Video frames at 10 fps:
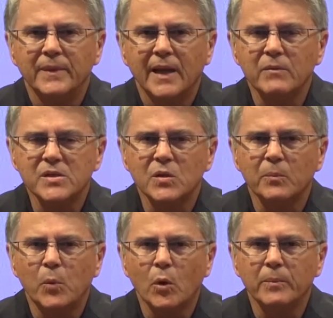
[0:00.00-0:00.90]
That was so
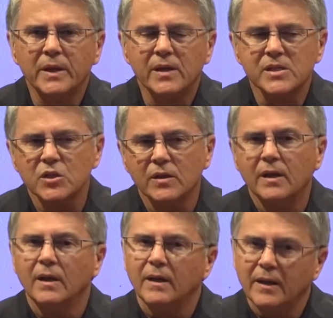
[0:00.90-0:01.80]
important because it
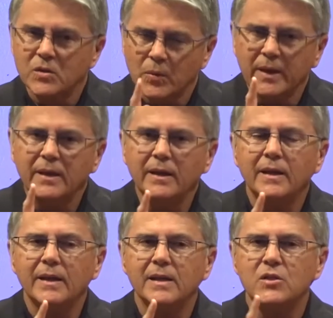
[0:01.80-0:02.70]
Here's what it
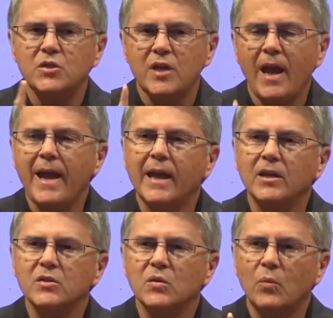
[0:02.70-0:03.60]
did it
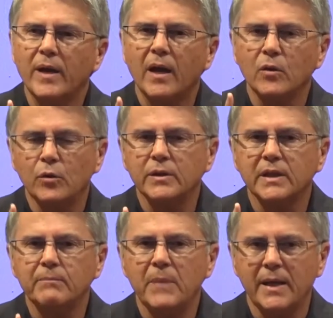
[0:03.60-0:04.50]
changed the way I
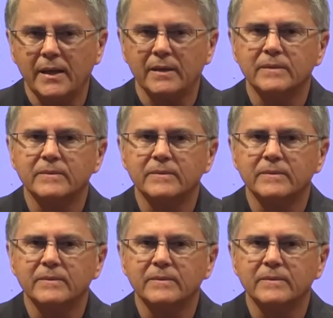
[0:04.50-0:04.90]
looked at money,